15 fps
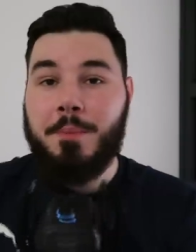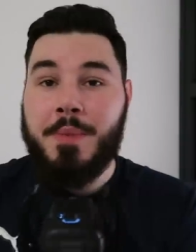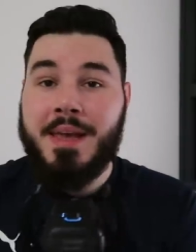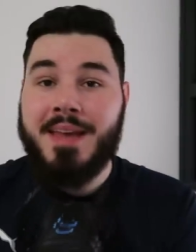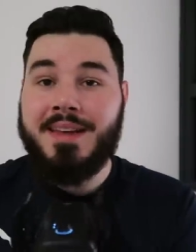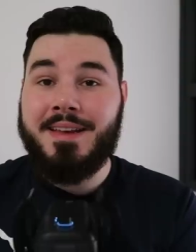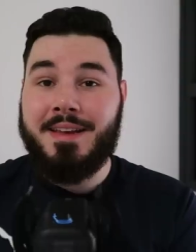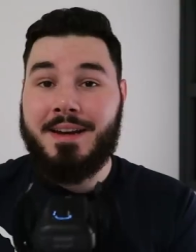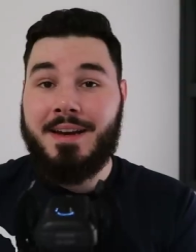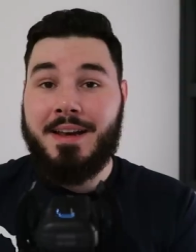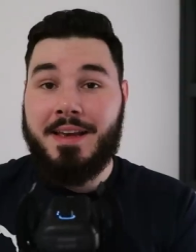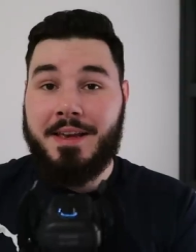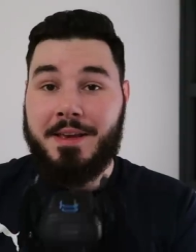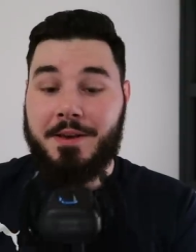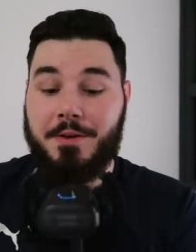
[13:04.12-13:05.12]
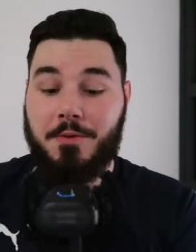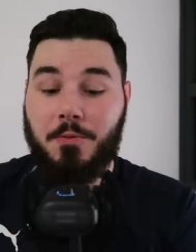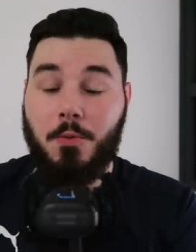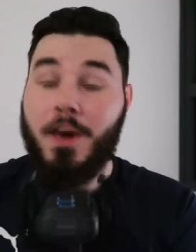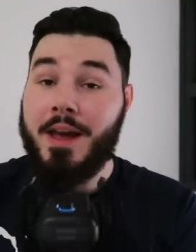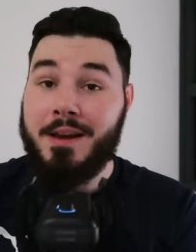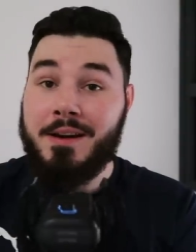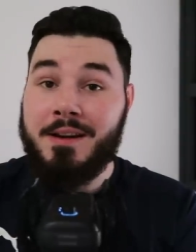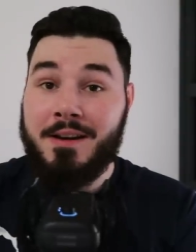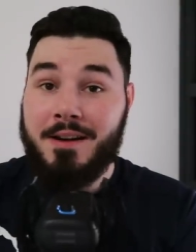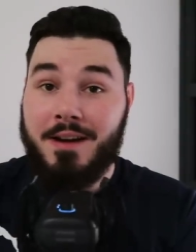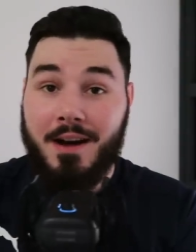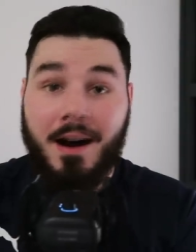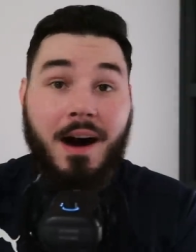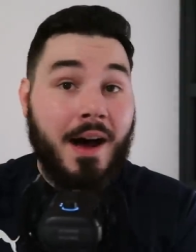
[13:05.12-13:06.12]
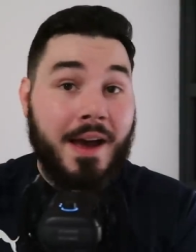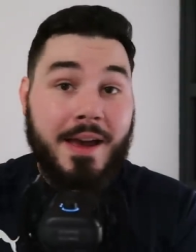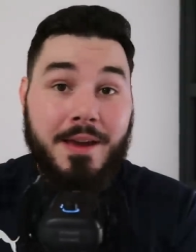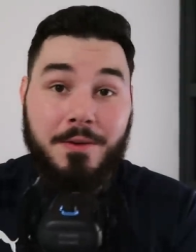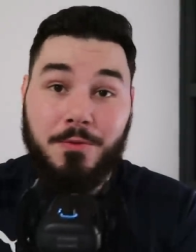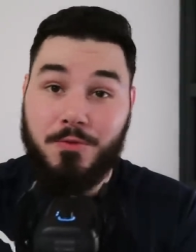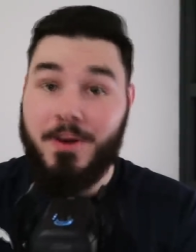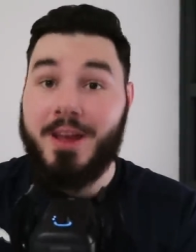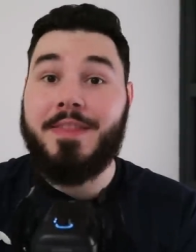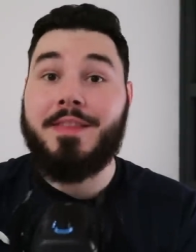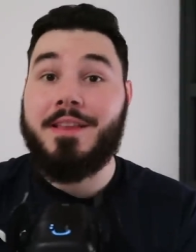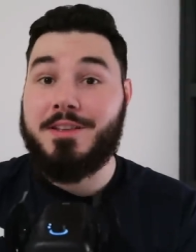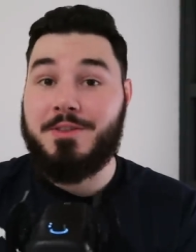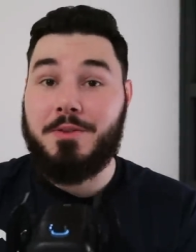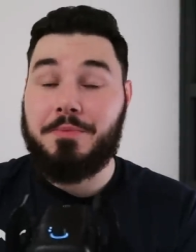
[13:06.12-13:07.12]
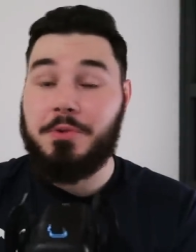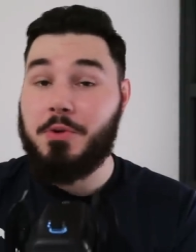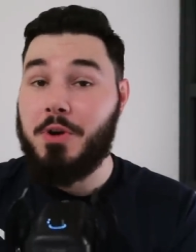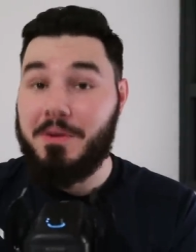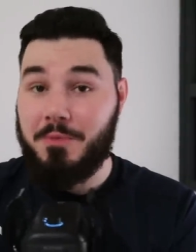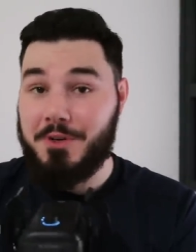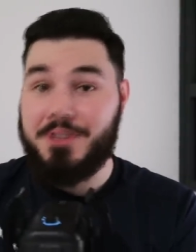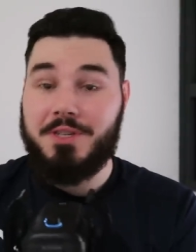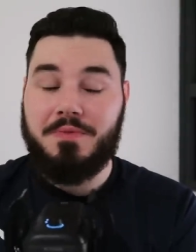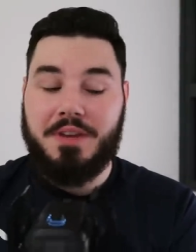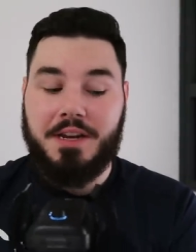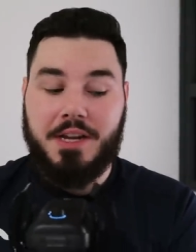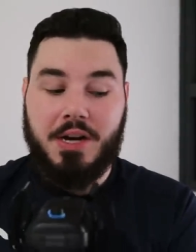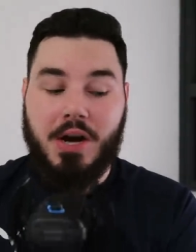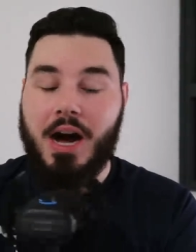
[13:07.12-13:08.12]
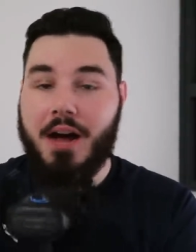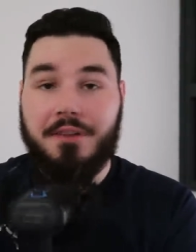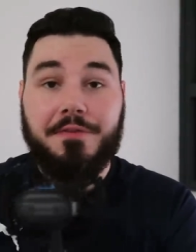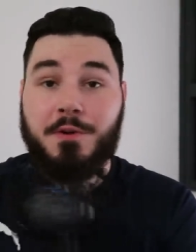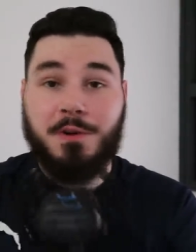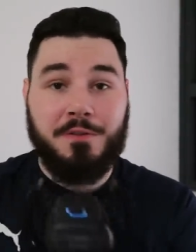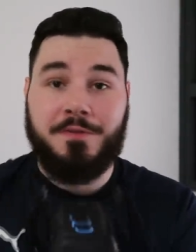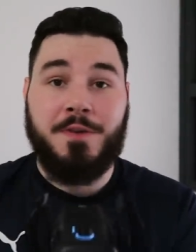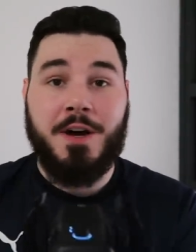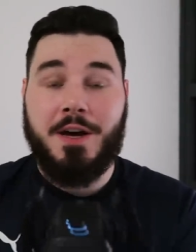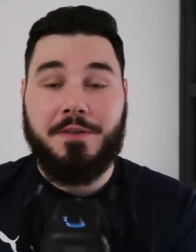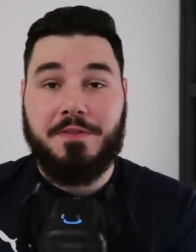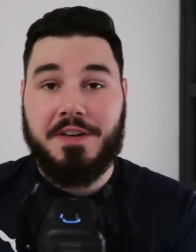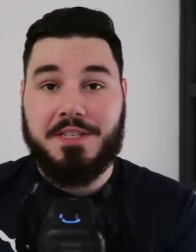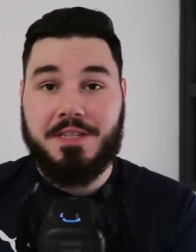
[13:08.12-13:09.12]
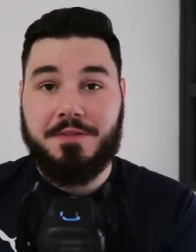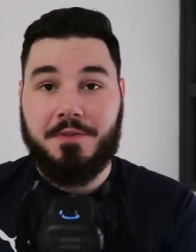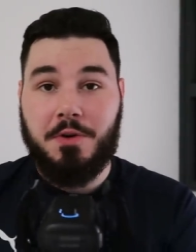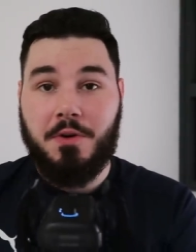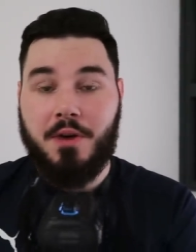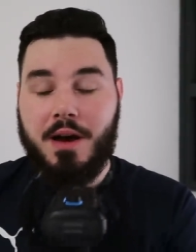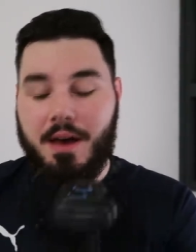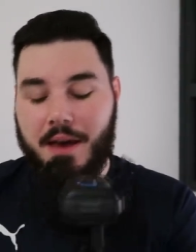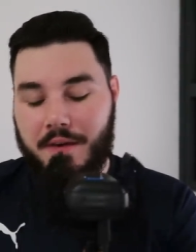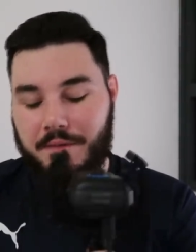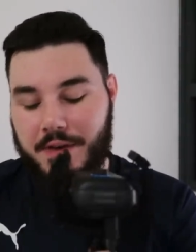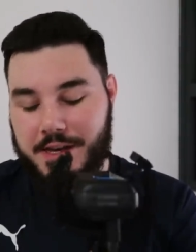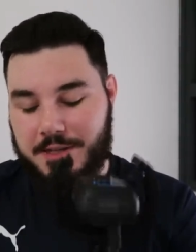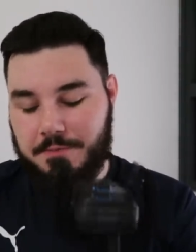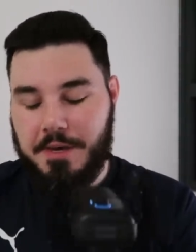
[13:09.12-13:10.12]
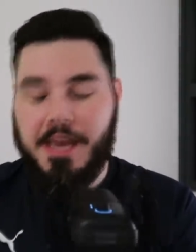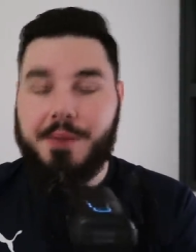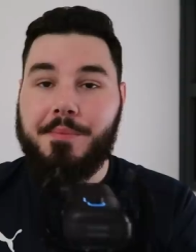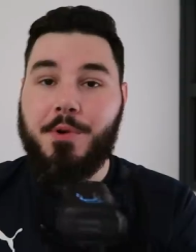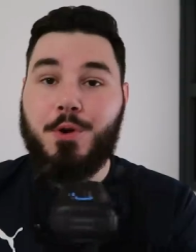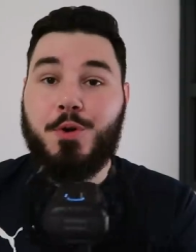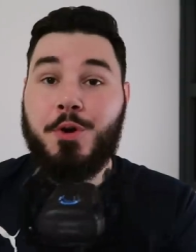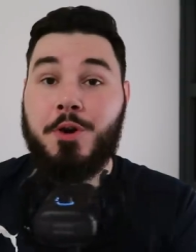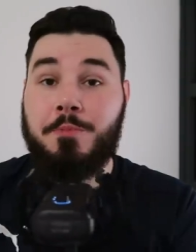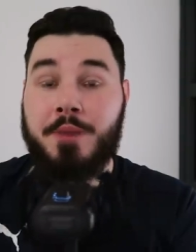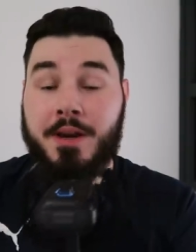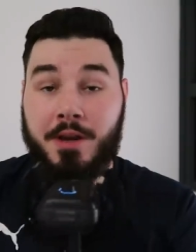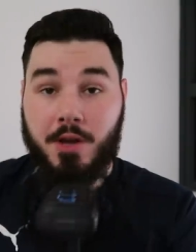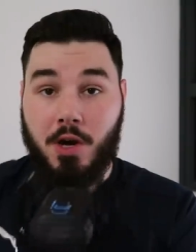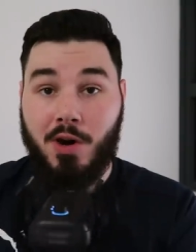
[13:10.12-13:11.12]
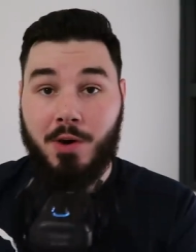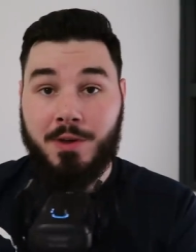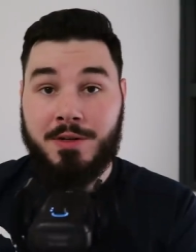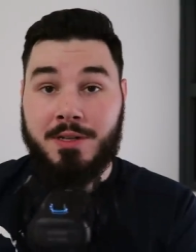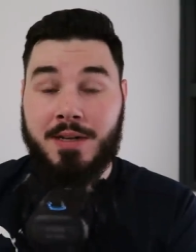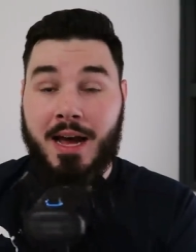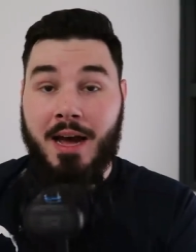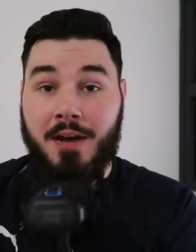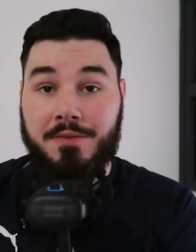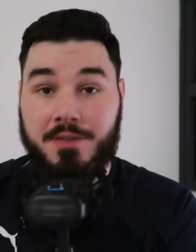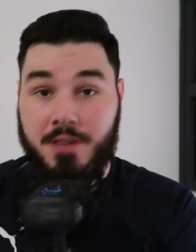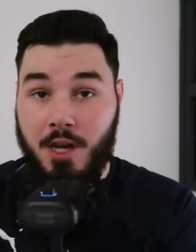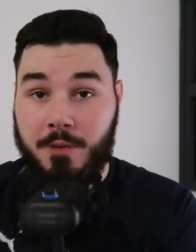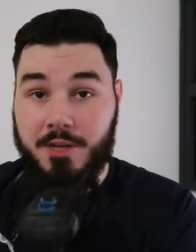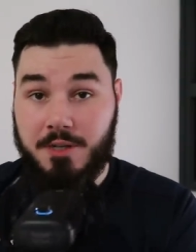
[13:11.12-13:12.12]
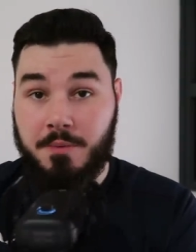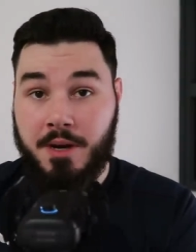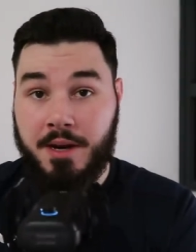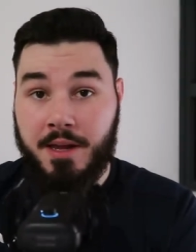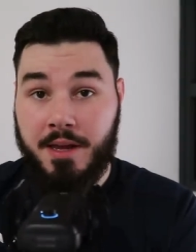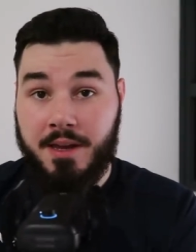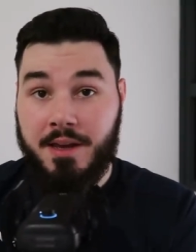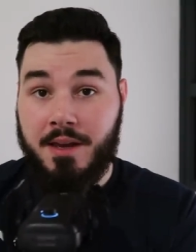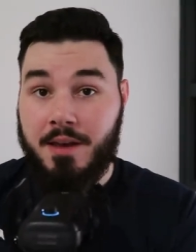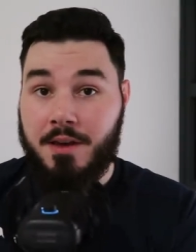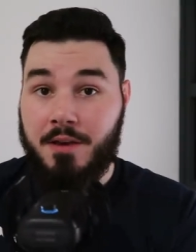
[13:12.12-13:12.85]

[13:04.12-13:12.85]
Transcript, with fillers: immediately when I read this report and watched the video, I thought of Fyre Festival. These people who'd been conned out of so much money